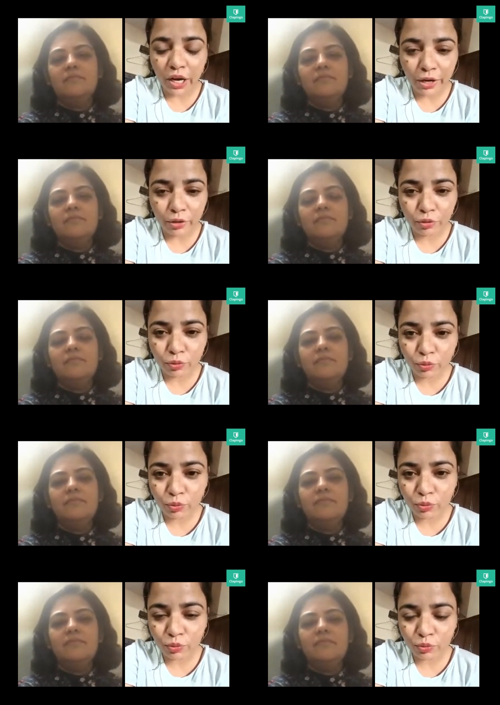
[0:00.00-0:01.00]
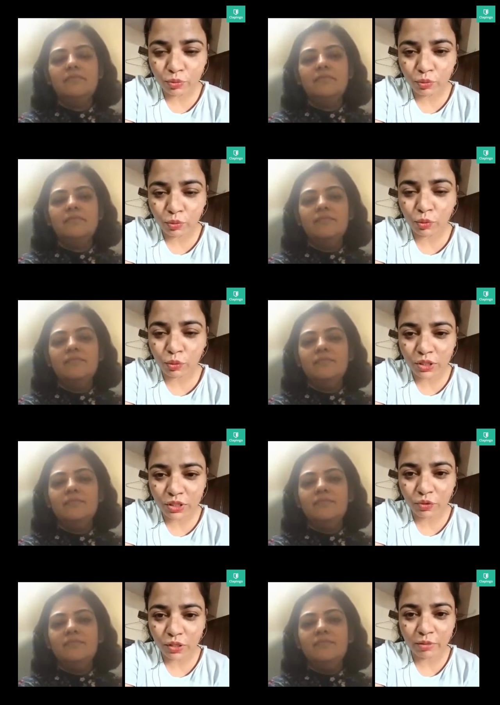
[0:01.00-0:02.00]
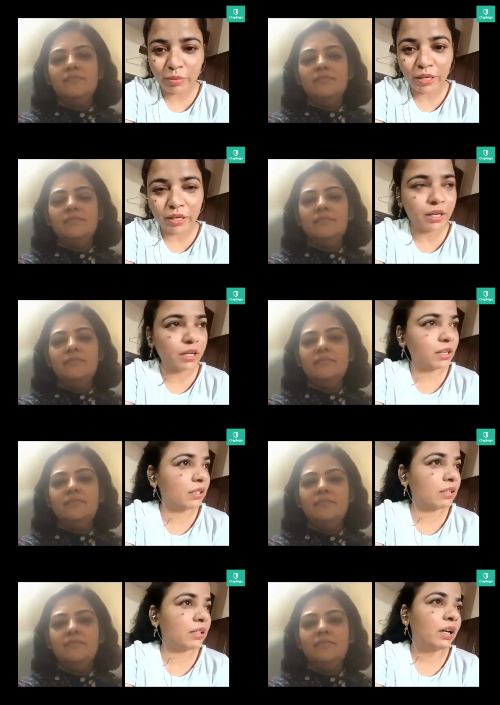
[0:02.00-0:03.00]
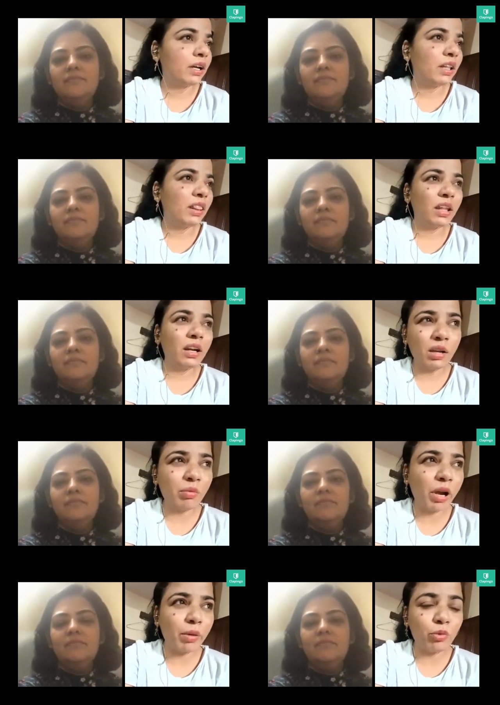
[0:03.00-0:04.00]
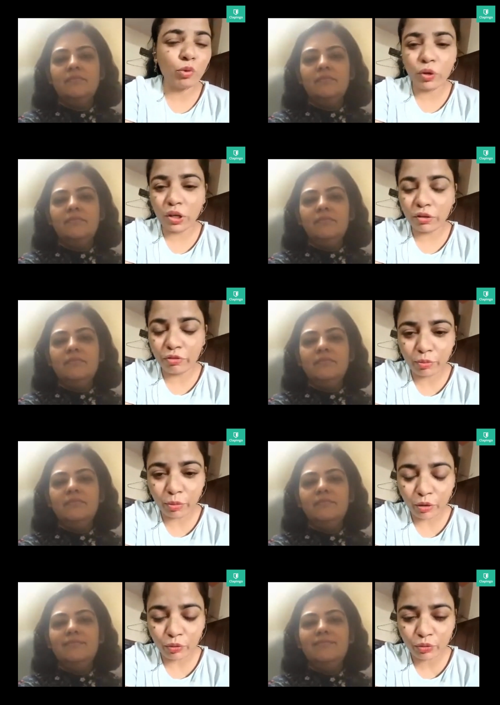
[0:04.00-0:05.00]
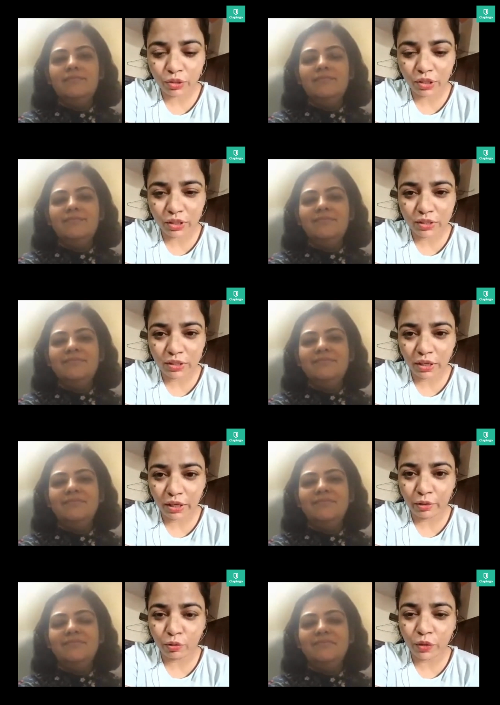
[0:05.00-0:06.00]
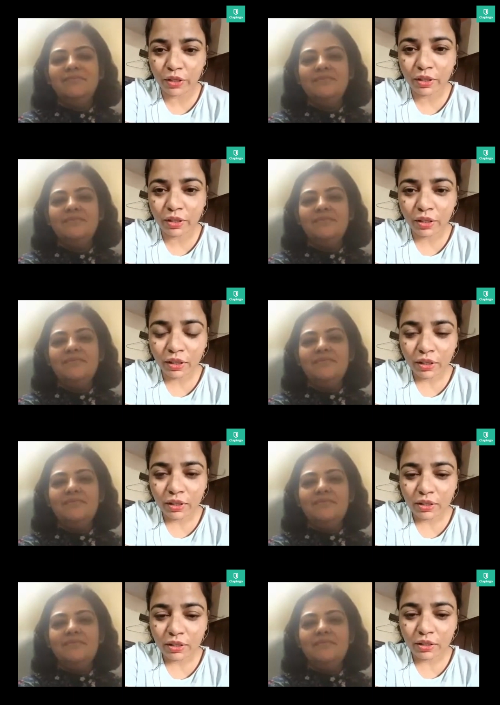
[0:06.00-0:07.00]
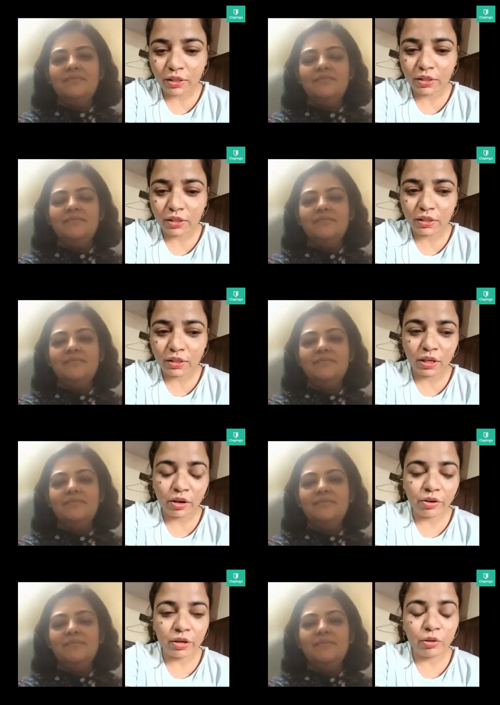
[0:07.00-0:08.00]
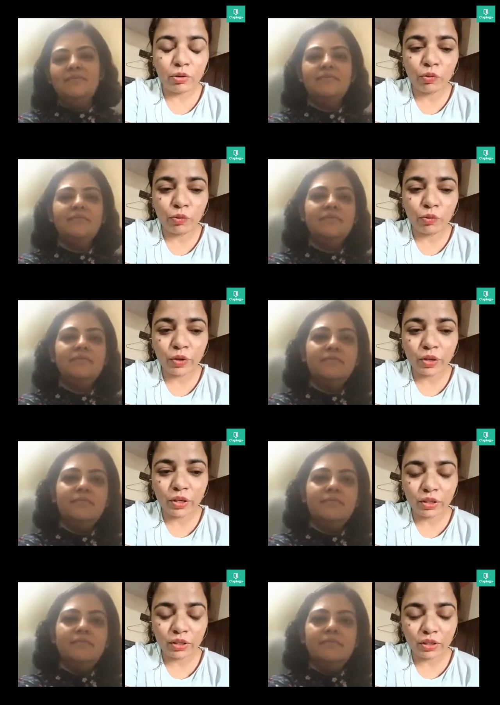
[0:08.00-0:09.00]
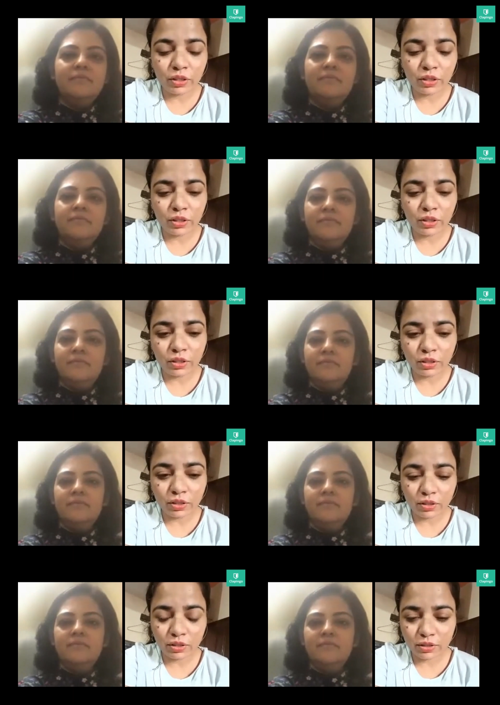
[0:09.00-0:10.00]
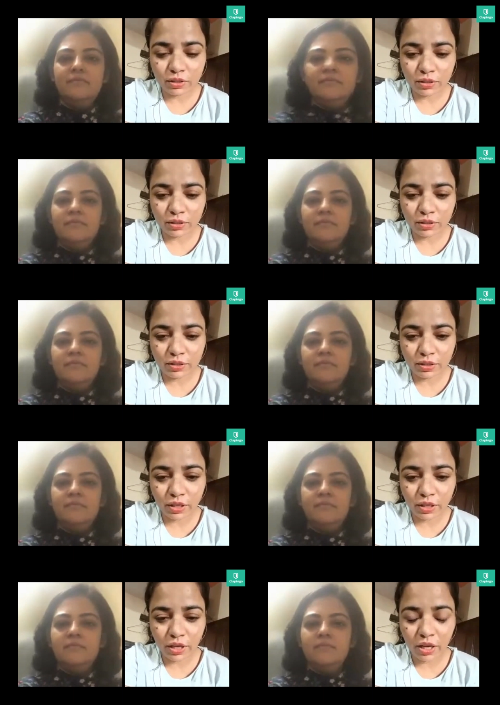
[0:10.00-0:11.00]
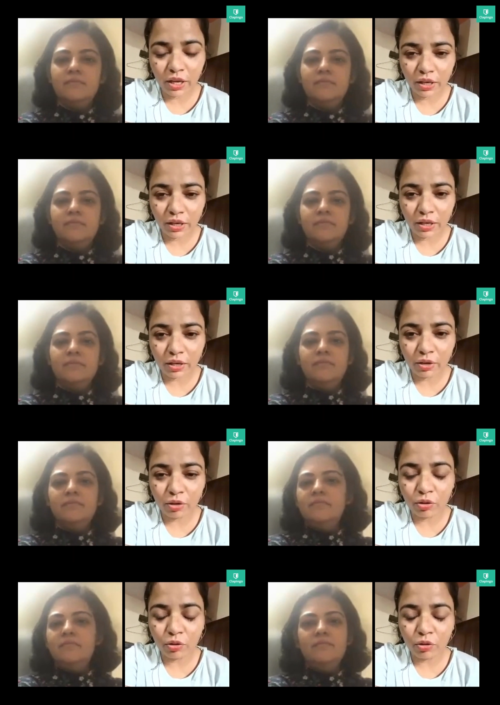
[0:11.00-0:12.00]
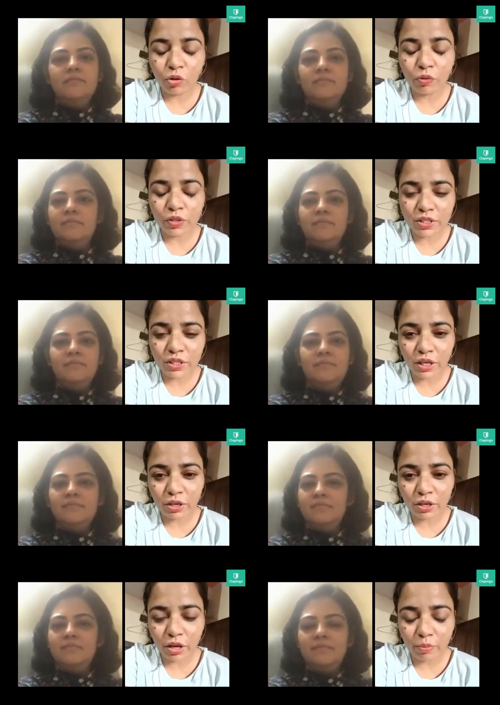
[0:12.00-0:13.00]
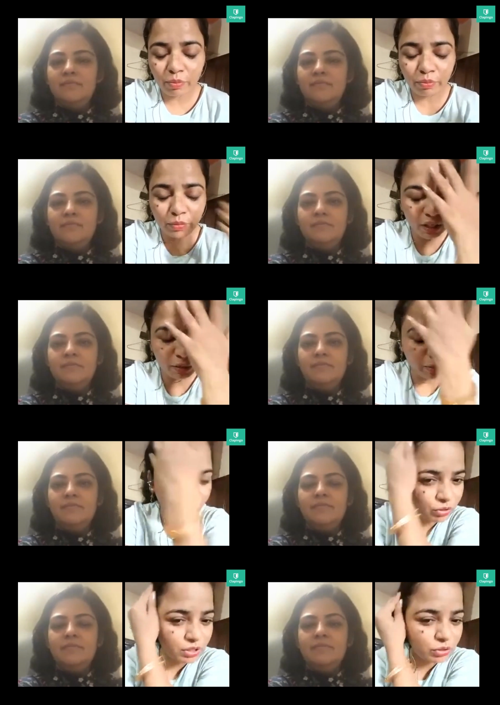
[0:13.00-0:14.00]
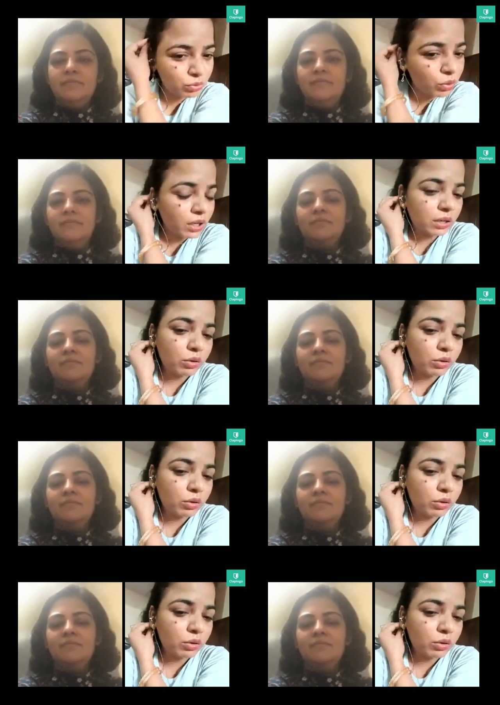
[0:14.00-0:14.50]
Speaker 1: try to go this field, but that time I'm not aware about this. Like no one, uh, uh no one uh, say uh, no one said uh, me about this to